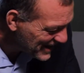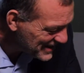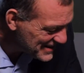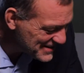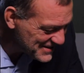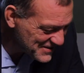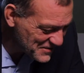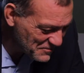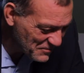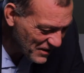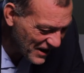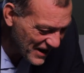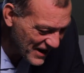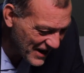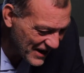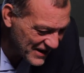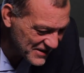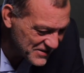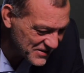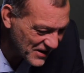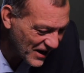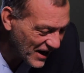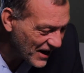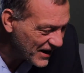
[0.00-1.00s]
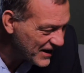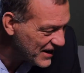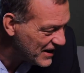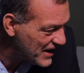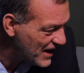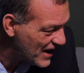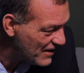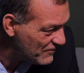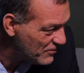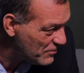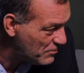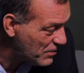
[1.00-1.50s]
least at my age, I can
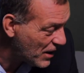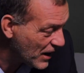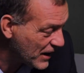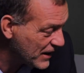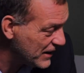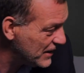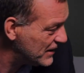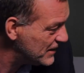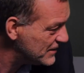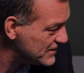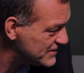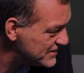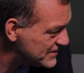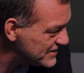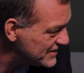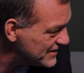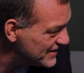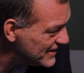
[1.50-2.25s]
have a bucket list.